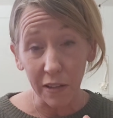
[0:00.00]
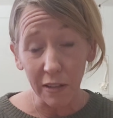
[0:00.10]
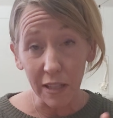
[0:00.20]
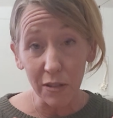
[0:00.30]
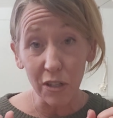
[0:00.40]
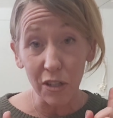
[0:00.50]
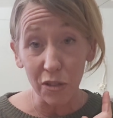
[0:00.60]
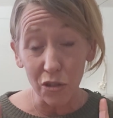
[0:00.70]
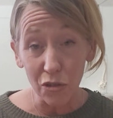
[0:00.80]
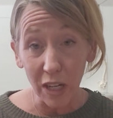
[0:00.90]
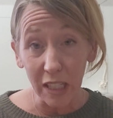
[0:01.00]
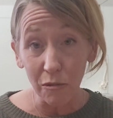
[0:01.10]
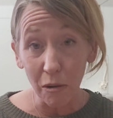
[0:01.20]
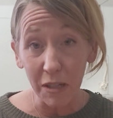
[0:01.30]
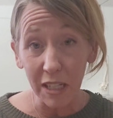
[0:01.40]
That's going to strengthen
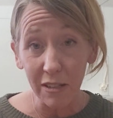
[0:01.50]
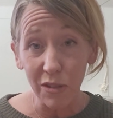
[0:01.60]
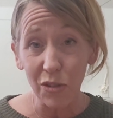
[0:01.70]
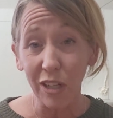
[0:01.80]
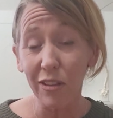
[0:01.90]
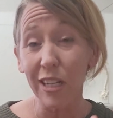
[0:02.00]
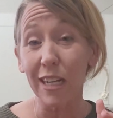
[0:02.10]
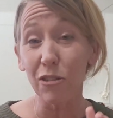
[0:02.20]
what we need to strengthen and